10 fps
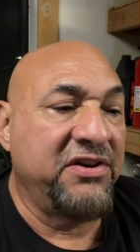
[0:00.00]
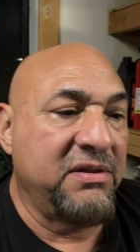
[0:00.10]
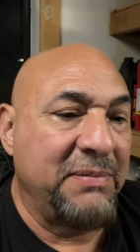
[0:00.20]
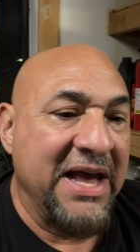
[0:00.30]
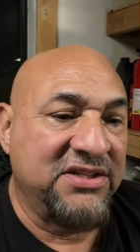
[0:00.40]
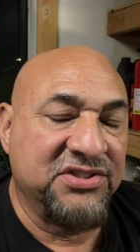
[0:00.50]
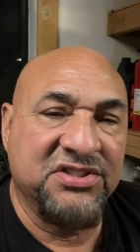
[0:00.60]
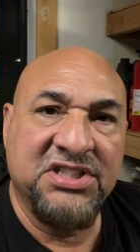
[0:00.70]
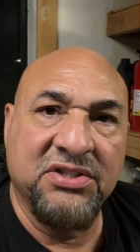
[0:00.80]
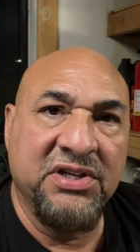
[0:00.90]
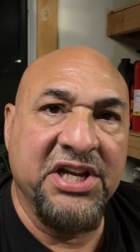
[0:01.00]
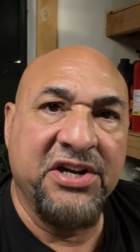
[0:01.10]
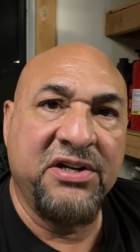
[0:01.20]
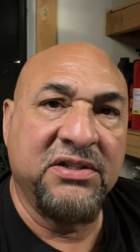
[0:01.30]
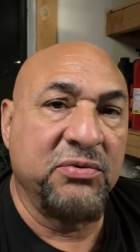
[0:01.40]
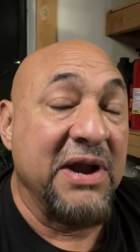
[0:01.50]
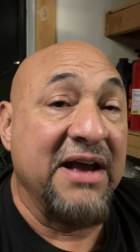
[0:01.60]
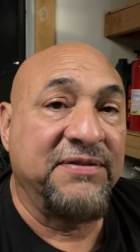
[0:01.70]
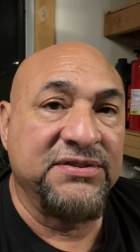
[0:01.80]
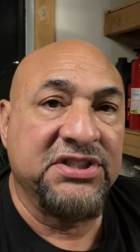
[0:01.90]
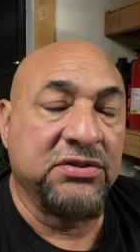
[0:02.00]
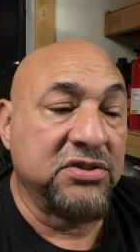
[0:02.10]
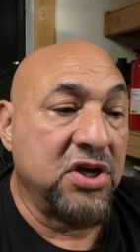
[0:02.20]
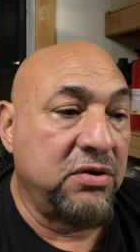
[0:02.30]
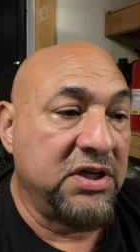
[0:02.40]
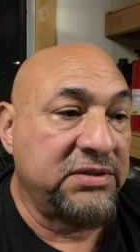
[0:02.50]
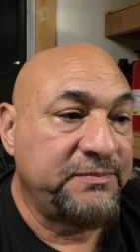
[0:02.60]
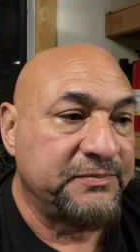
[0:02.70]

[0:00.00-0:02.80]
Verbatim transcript: The bikes are still here. The raffle's still going.